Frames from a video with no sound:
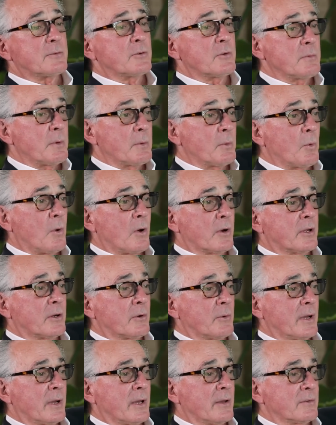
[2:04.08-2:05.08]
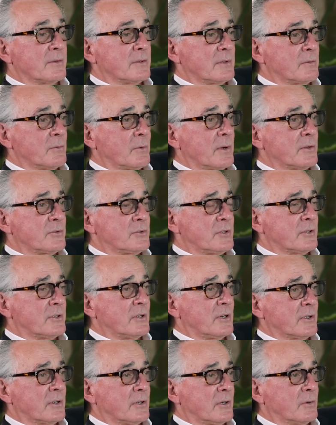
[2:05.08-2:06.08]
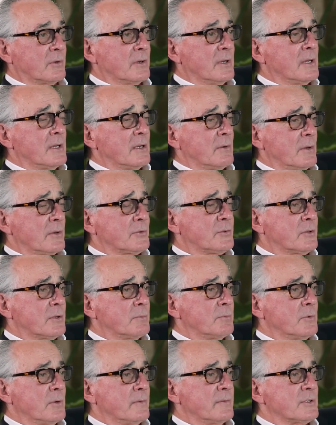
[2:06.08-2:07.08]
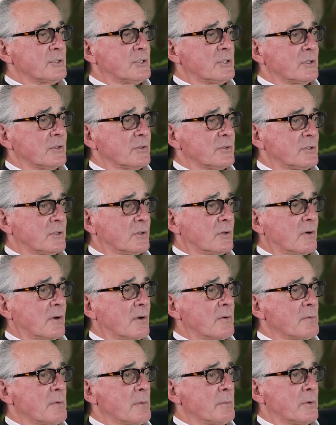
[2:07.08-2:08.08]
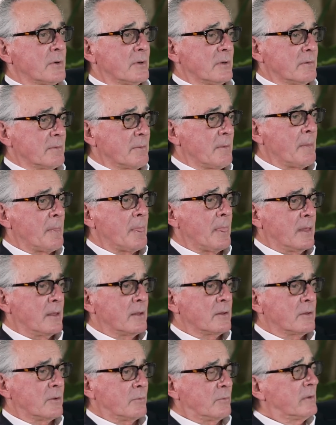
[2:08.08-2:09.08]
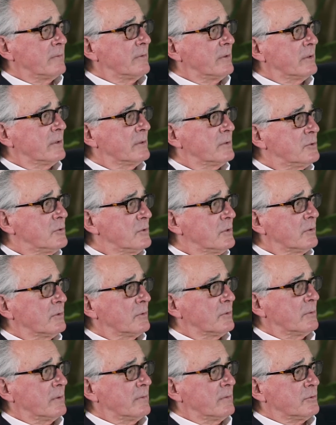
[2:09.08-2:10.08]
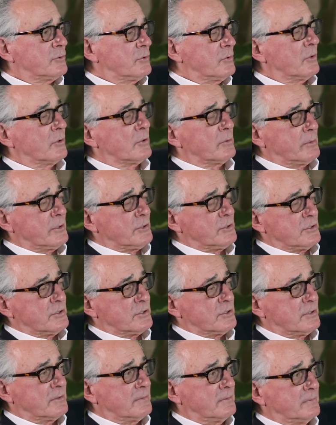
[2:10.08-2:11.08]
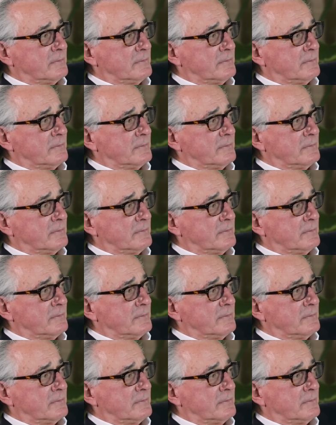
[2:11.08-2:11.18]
I do remember walking around, uh, around Chicago. We also did movies here, so I remember the river and shooting on the river and shooting on the bridges.